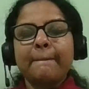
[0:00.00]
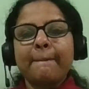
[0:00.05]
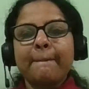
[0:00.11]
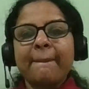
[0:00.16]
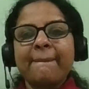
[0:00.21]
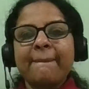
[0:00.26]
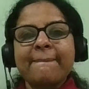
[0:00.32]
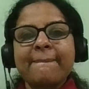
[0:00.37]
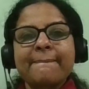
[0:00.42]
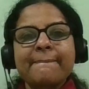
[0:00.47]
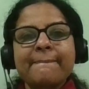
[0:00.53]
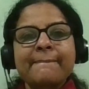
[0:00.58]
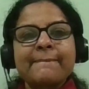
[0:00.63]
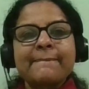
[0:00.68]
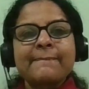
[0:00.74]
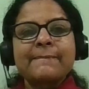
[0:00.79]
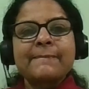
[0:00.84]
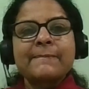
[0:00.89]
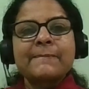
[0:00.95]

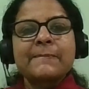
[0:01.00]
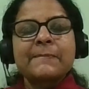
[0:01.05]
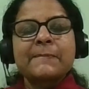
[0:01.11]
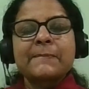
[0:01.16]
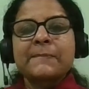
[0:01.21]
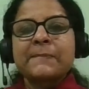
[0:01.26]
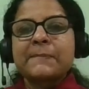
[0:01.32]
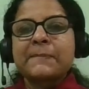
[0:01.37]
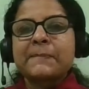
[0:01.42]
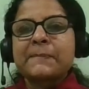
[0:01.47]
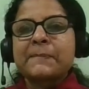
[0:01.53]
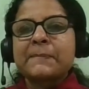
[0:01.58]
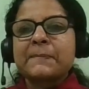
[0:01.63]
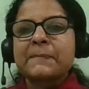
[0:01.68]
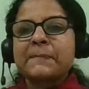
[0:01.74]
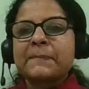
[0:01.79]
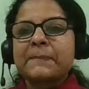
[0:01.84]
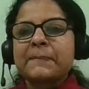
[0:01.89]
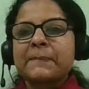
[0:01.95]

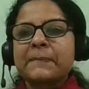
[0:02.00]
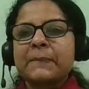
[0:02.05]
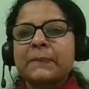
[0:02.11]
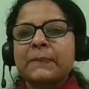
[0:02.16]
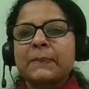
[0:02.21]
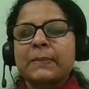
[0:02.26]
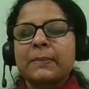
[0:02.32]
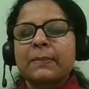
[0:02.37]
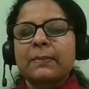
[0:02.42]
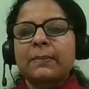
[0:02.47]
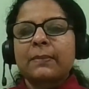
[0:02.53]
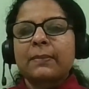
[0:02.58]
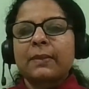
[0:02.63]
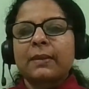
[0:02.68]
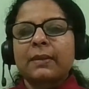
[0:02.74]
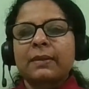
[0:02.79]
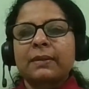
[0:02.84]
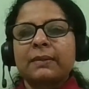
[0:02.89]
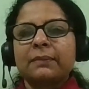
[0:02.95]

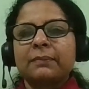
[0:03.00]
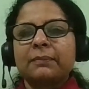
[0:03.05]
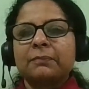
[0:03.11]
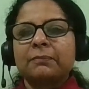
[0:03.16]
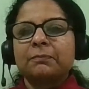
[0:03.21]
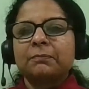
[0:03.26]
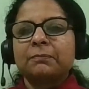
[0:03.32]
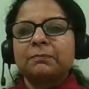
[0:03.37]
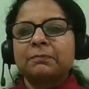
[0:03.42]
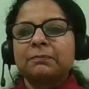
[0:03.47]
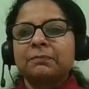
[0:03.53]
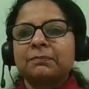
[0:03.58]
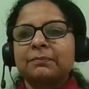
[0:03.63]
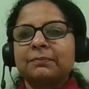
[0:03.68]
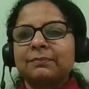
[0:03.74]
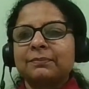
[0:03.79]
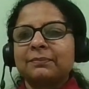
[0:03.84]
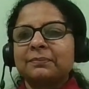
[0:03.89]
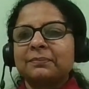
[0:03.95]

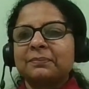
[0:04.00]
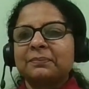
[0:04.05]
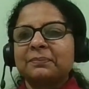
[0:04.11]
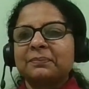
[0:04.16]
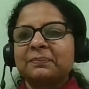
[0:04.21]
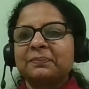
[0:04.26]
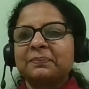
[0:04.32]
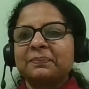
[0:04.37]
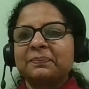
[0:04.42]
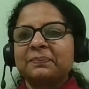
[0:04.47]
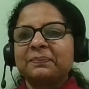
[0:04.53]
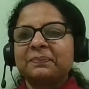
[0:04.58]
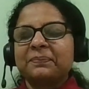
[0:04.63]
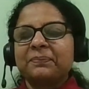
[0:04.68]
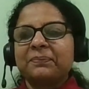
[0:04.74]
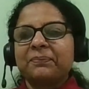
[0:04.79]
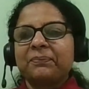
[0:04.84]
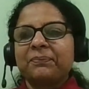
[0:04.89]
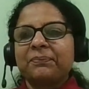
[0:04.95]

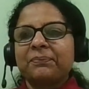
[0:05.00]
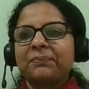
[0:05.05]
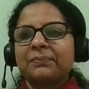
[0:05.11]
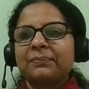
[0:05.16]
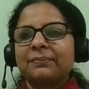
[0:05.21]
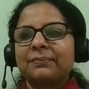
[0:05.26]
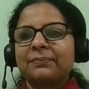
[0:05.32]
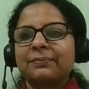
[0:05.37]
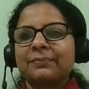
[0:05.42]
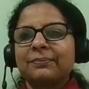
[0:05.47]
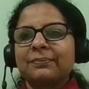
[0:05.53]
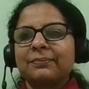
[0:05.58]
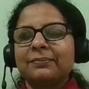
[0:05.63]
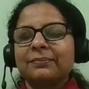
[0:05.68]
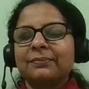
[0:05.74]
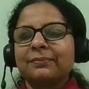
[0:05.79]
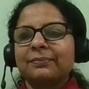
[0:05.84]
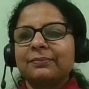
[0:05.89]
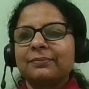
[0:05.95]

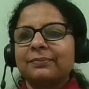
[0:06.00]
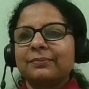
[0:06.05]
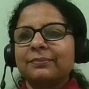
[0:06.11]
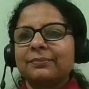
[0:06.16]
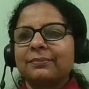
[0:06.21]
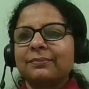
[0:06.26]
(no one is talking)